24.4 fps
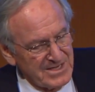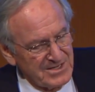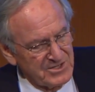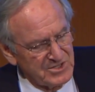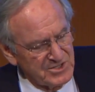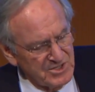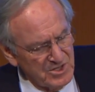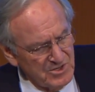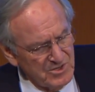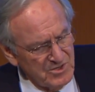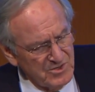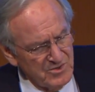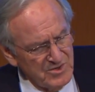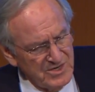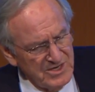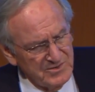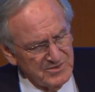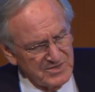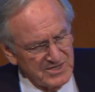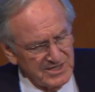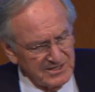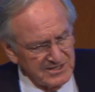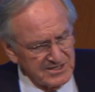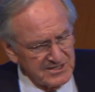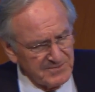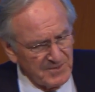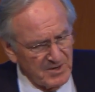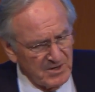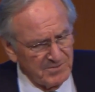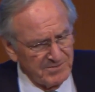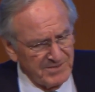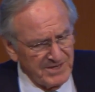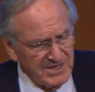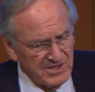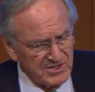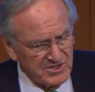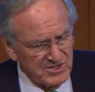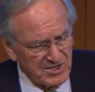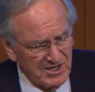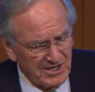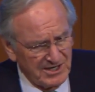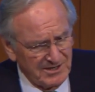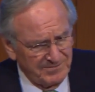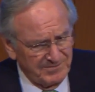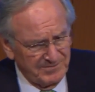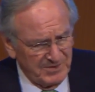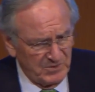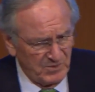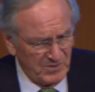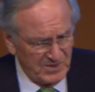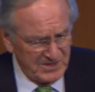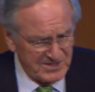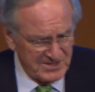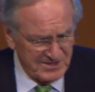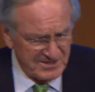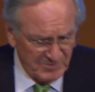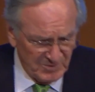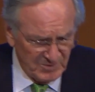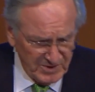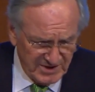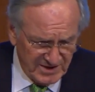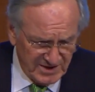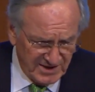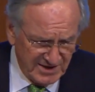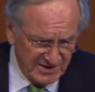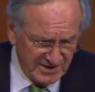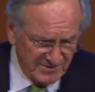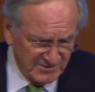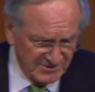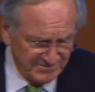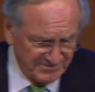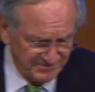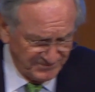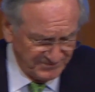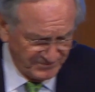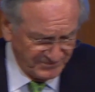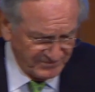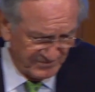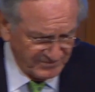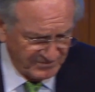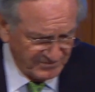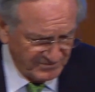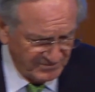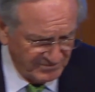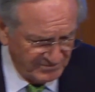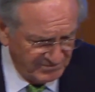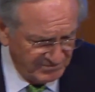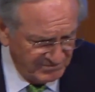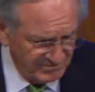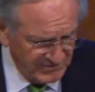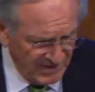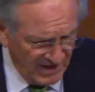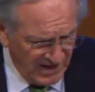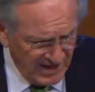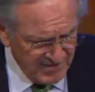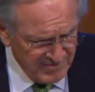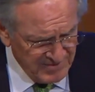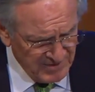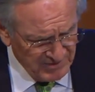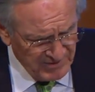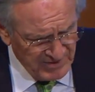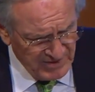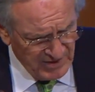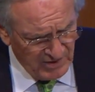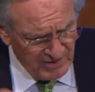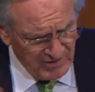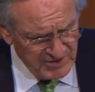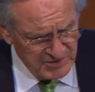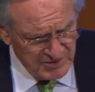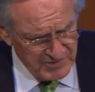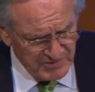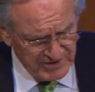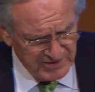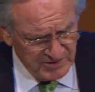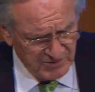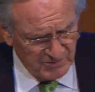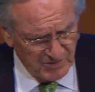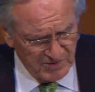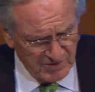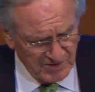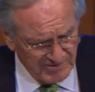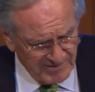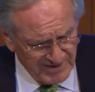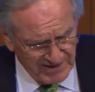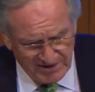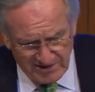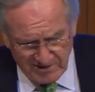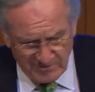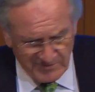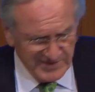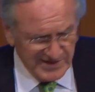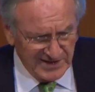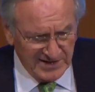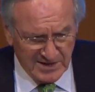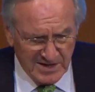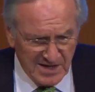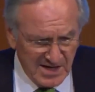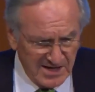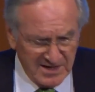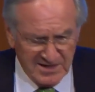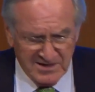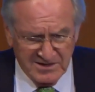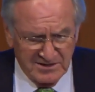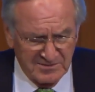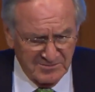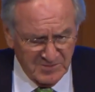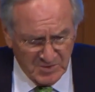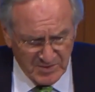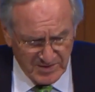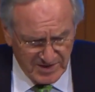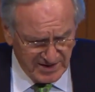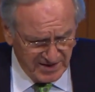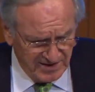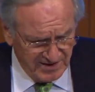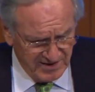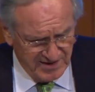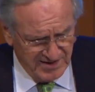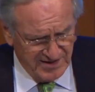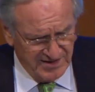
So he was in a small bake shop in West Des Moines, Iowa. I remember he always went to work about 3 o'clock in the morning.